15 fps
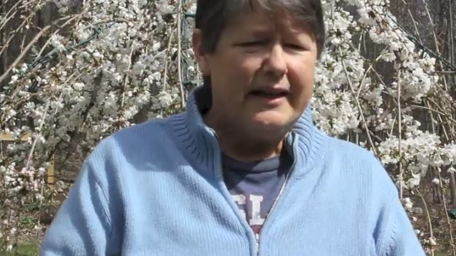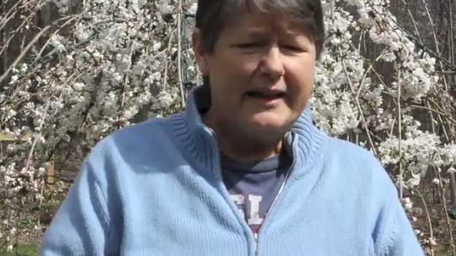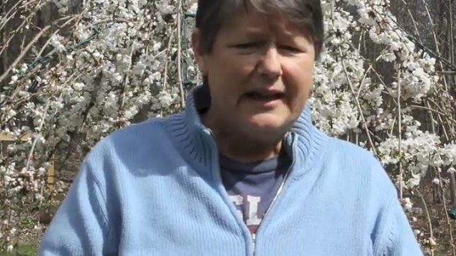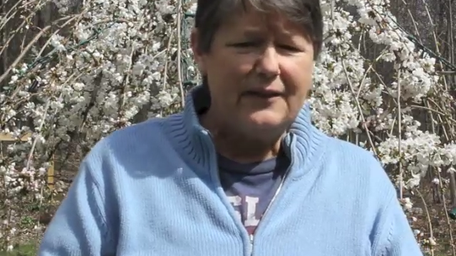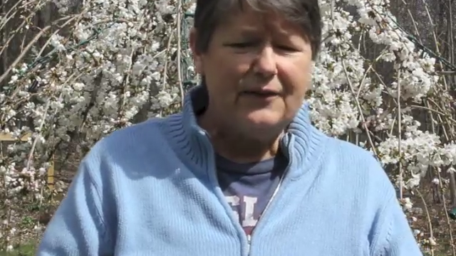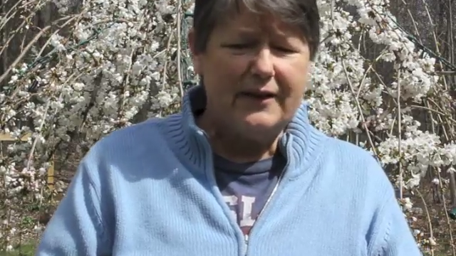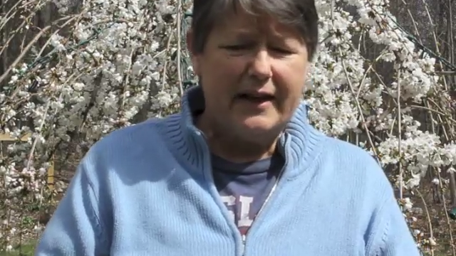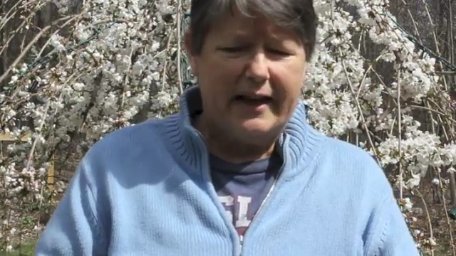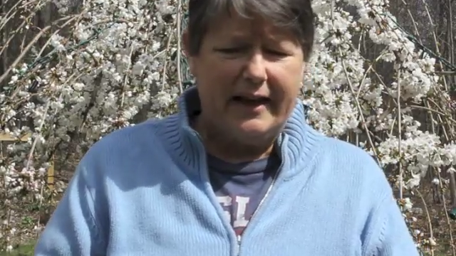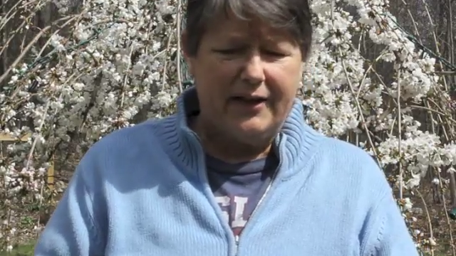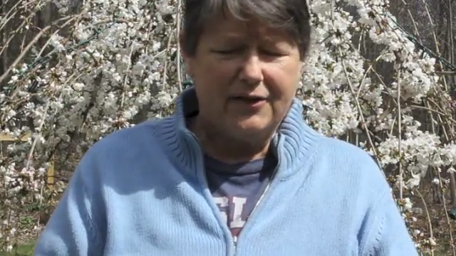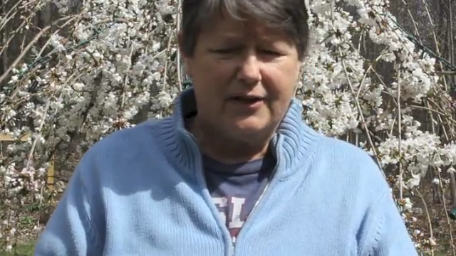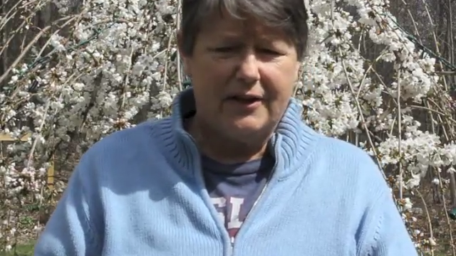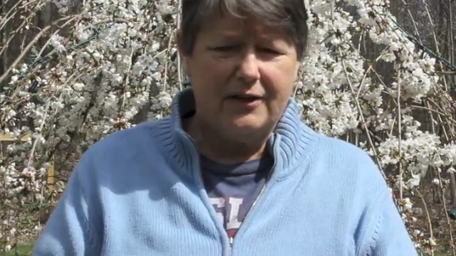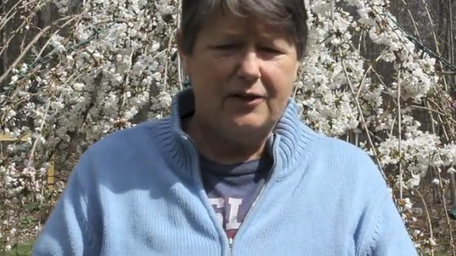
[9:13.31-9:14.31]
even
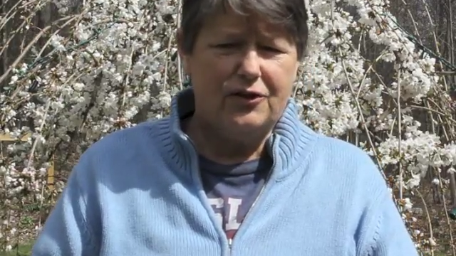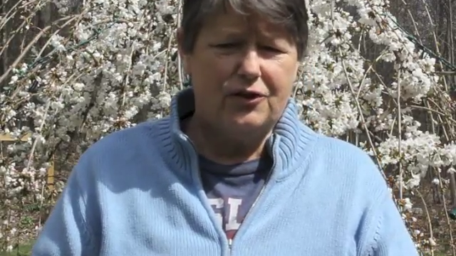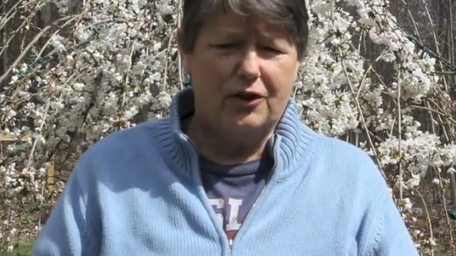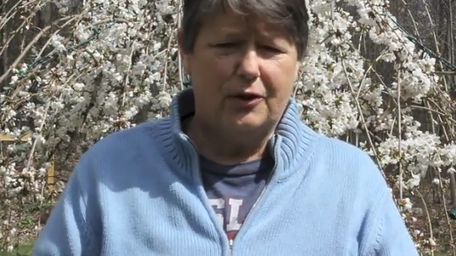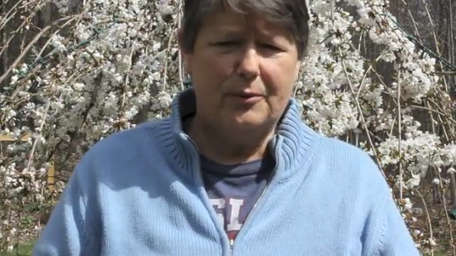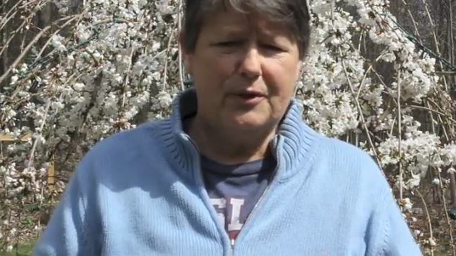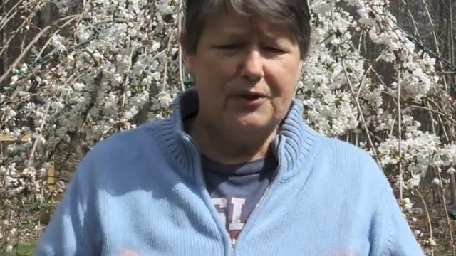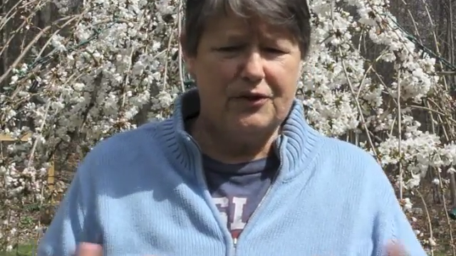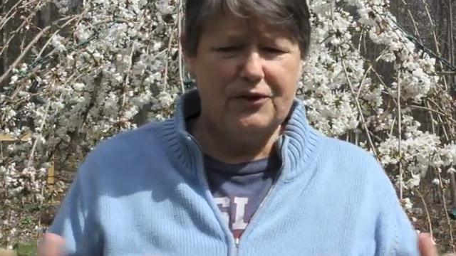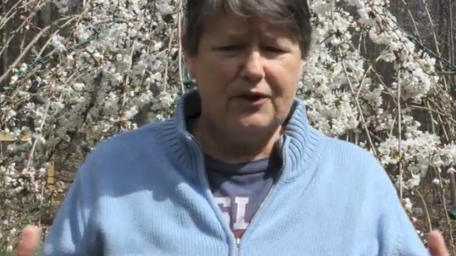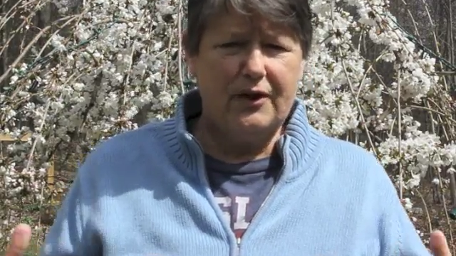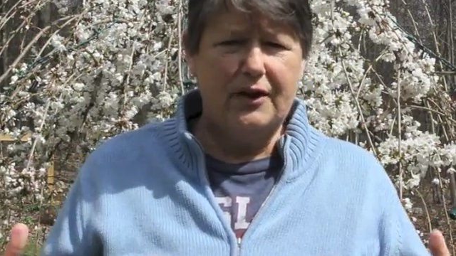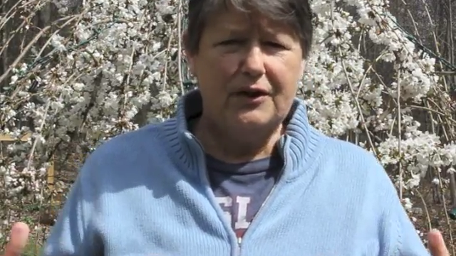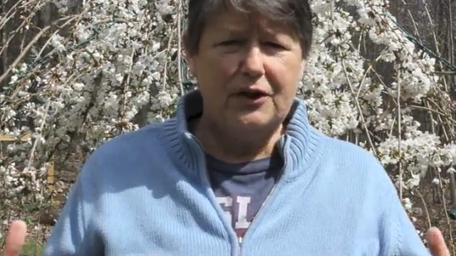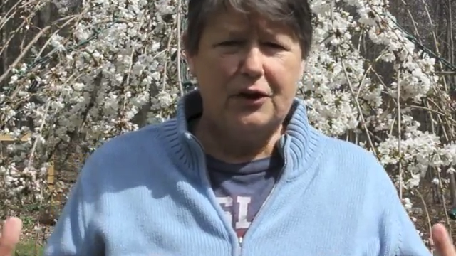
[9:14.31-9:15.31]
asking the Germans,
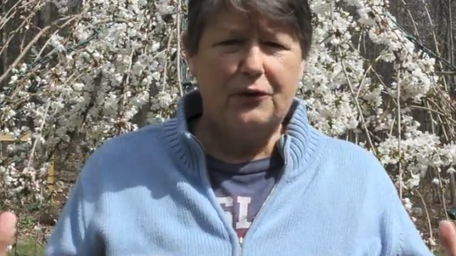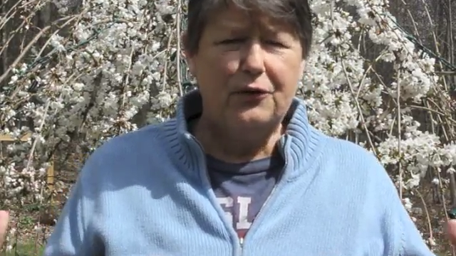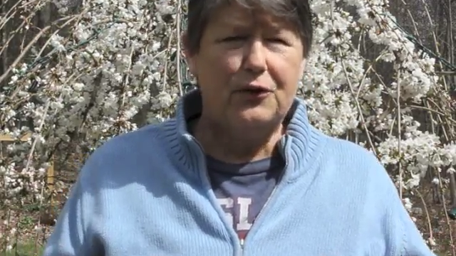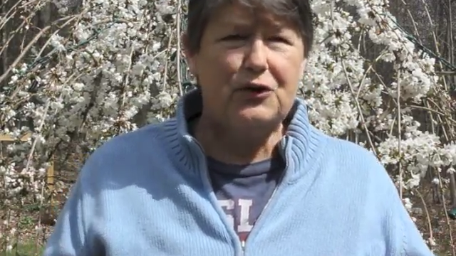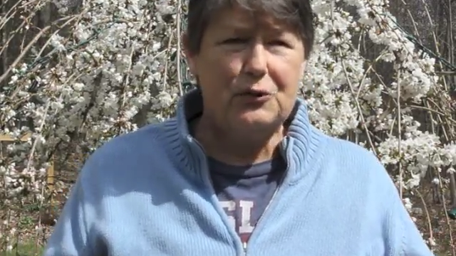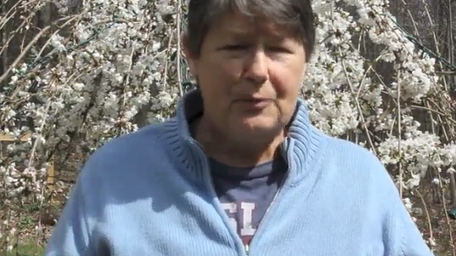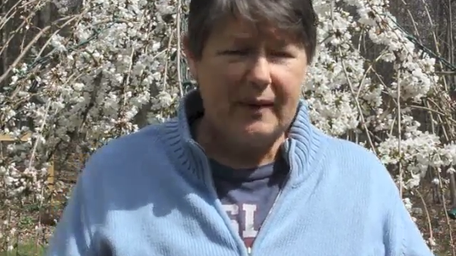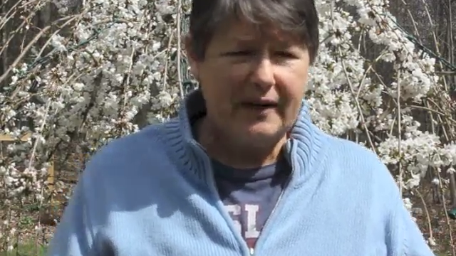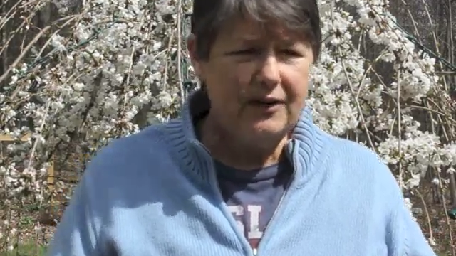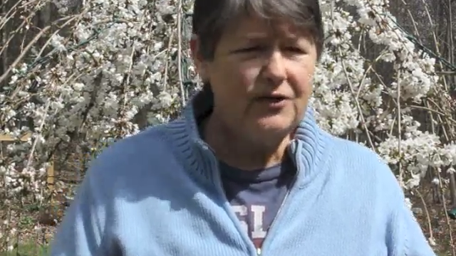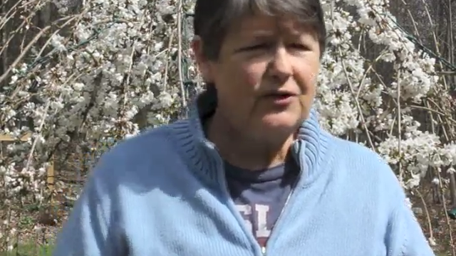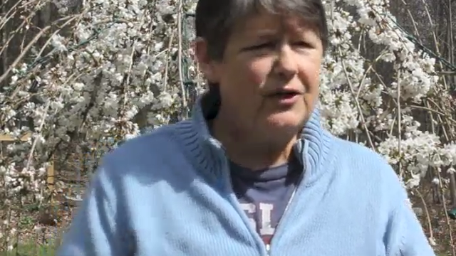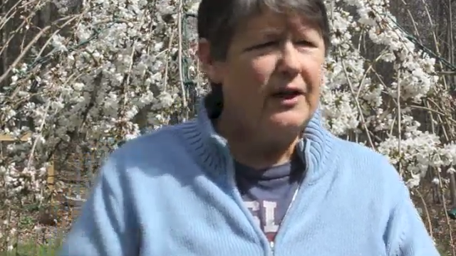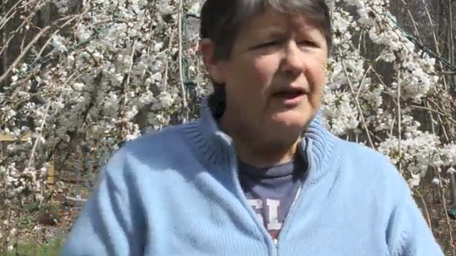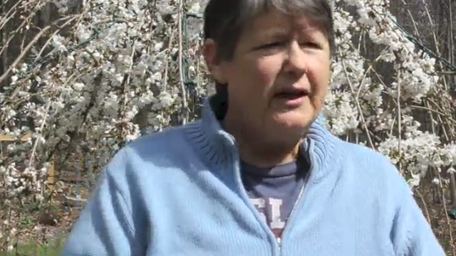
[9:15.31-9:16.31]
for space.